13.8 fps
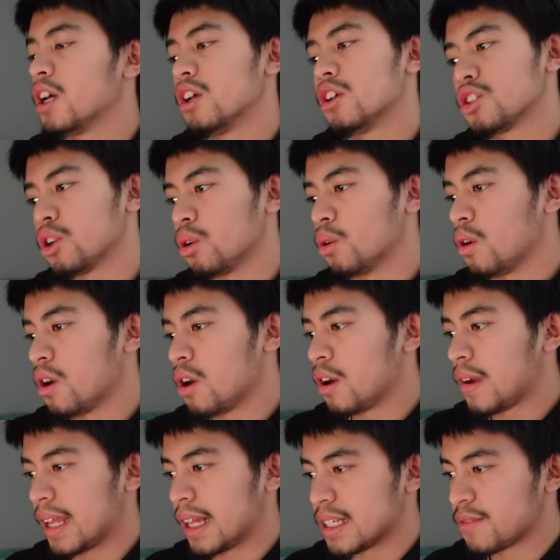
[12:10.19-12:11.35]
so
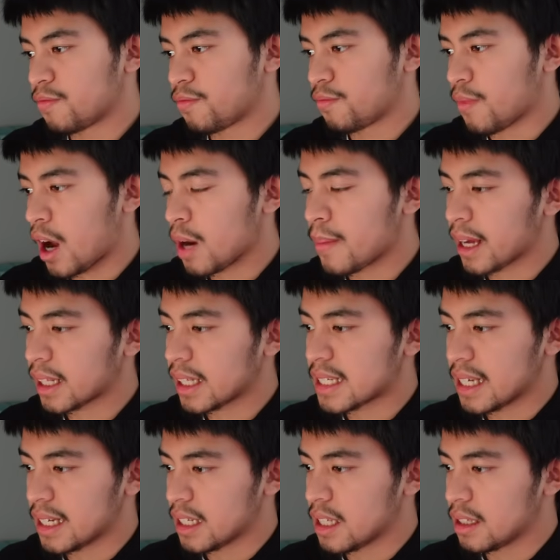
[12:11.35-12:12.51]
it'll automatically
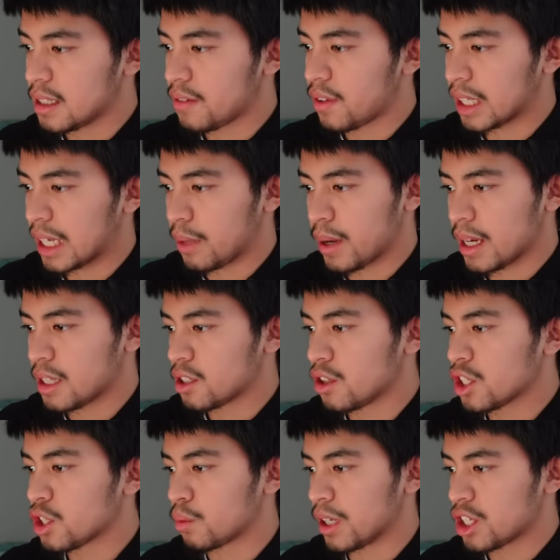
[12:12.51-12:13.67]
send it to the default gateway to the
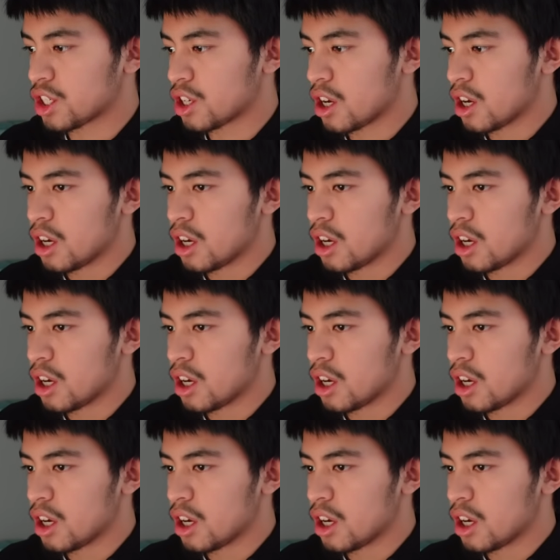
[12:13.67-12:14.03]
switch.